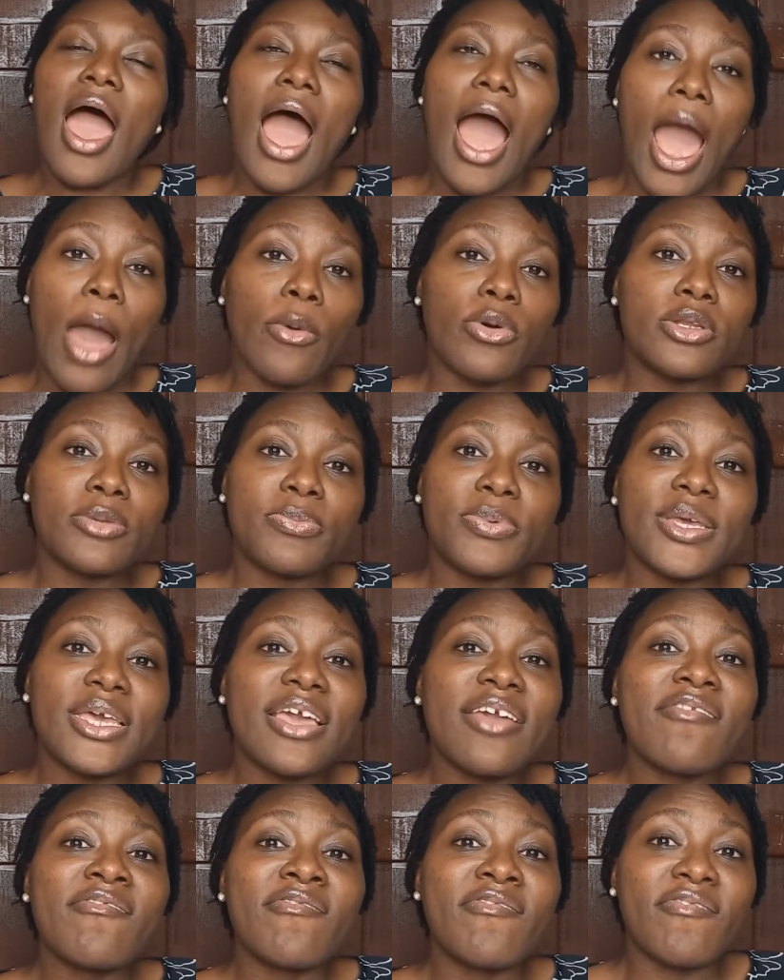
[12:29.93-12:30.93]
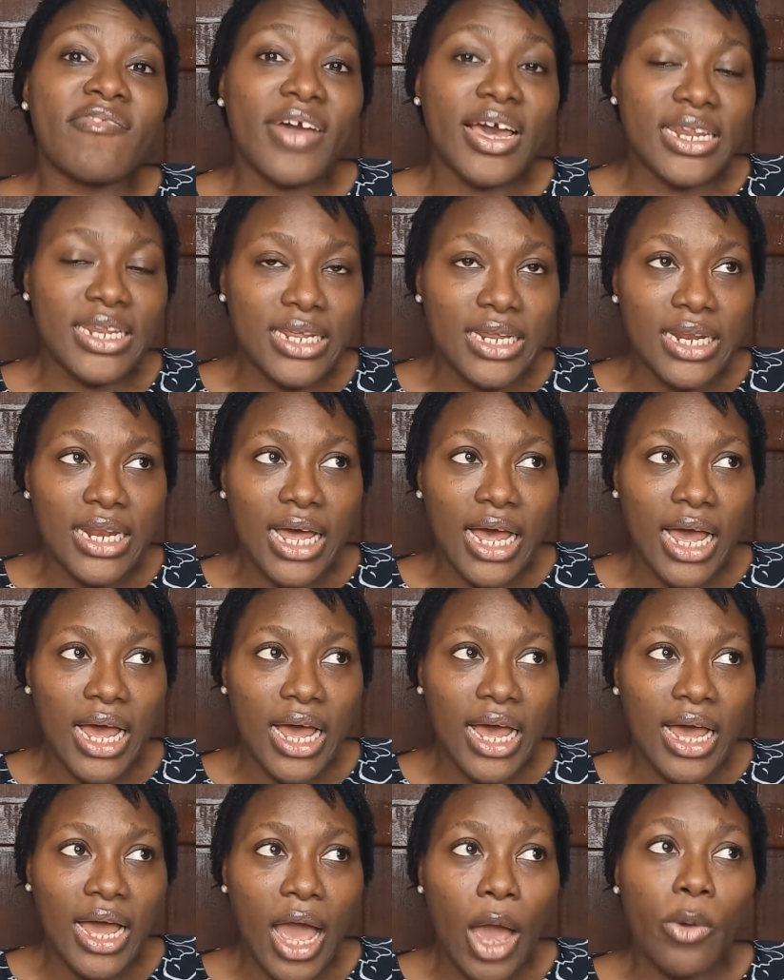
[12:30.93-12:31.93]
I would be
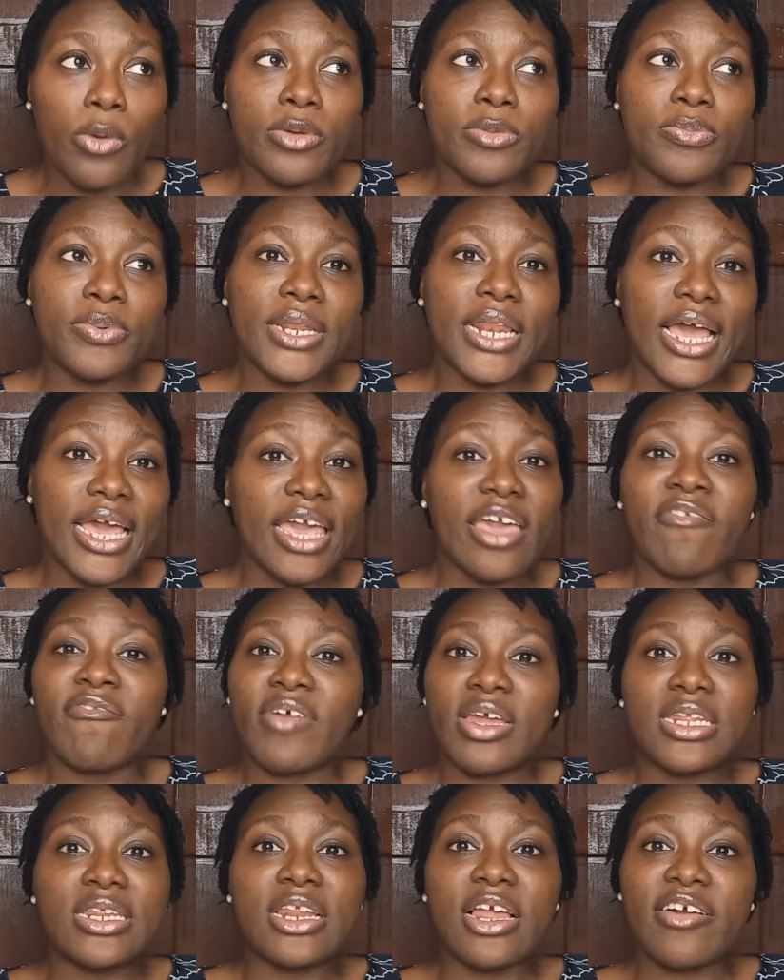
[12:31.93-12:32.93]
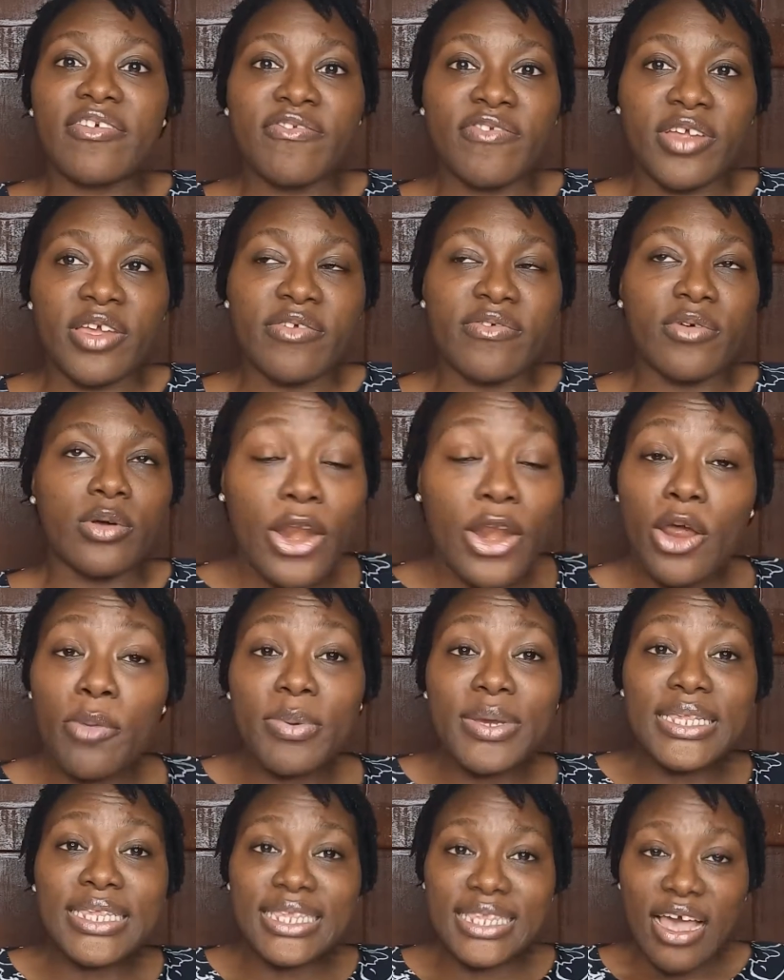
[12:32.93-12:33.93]
vanilla. I would be like a vanilla flavor. Number
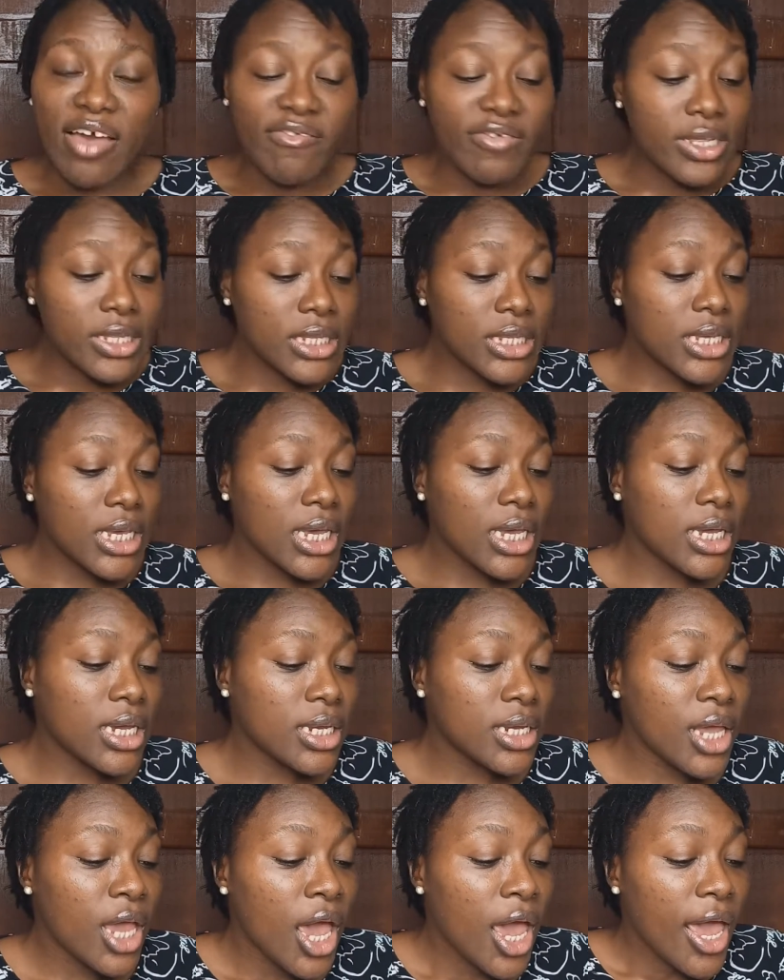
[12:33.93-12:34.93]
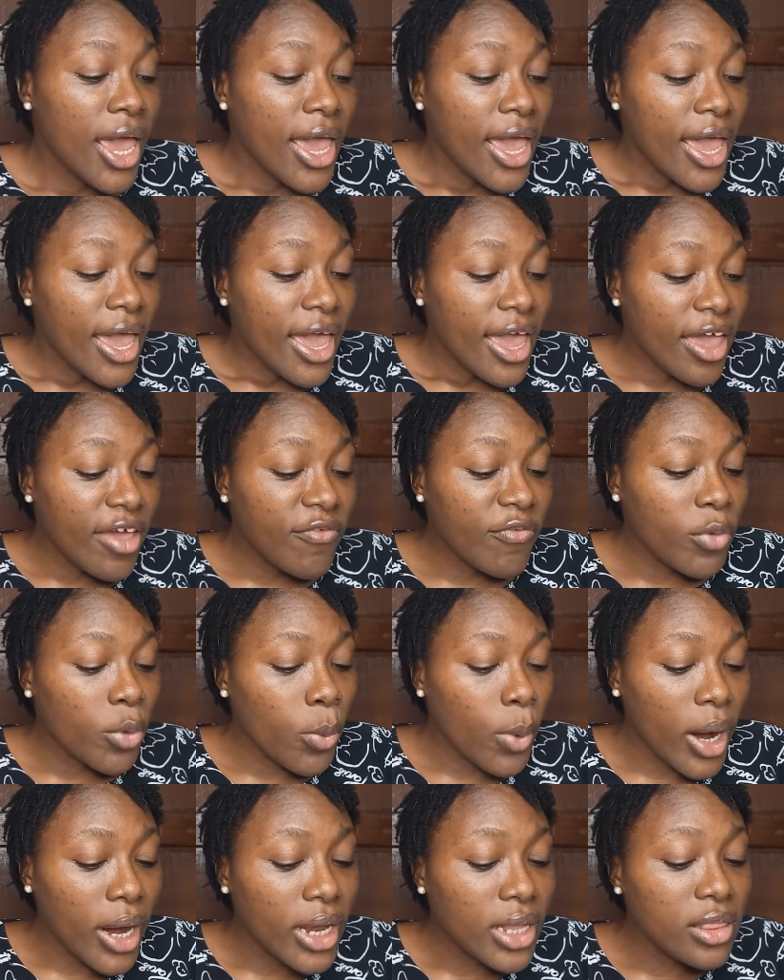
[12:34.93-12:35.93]
17, if we were
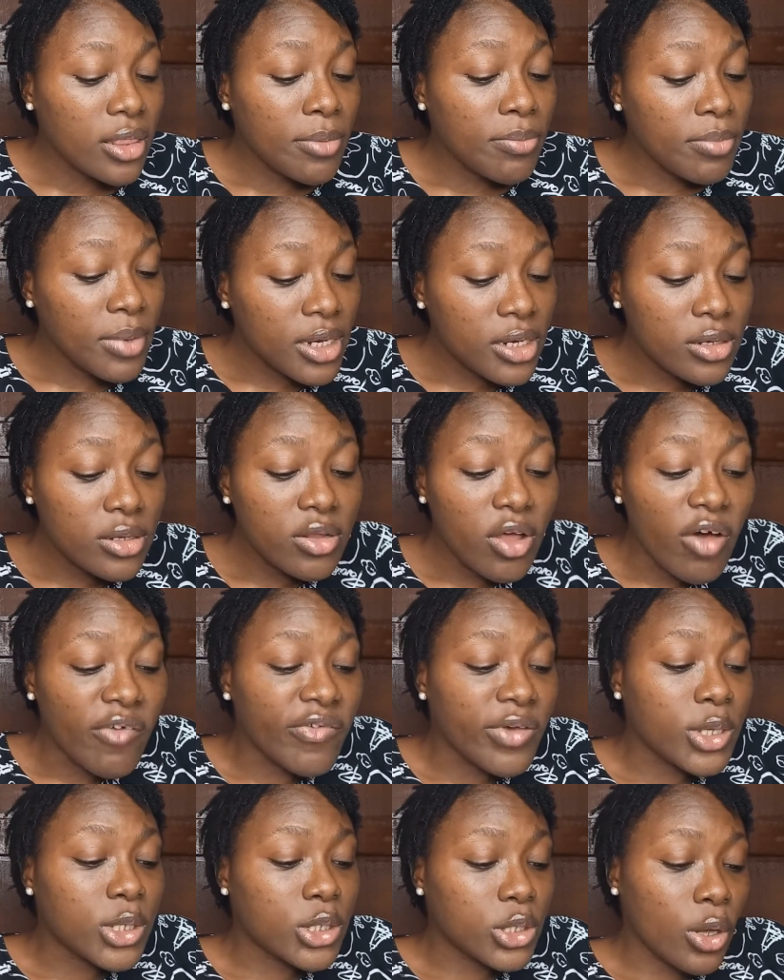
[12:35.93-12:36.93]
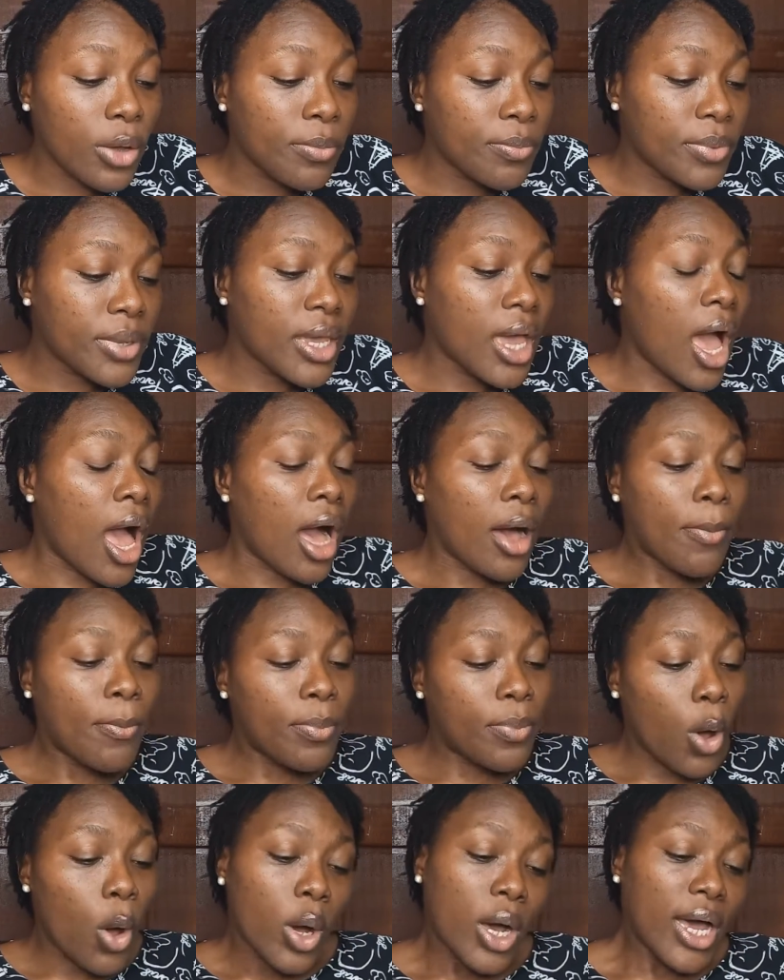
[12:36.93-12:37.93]
in the middle of a zombie
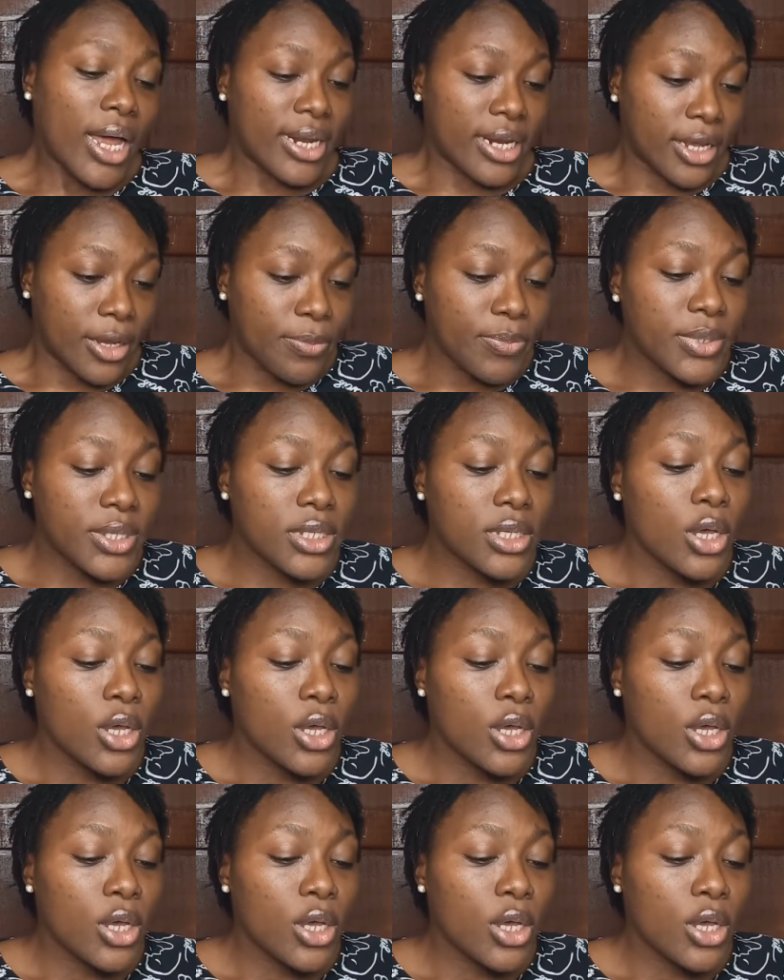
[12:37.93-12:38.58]
apocalypse,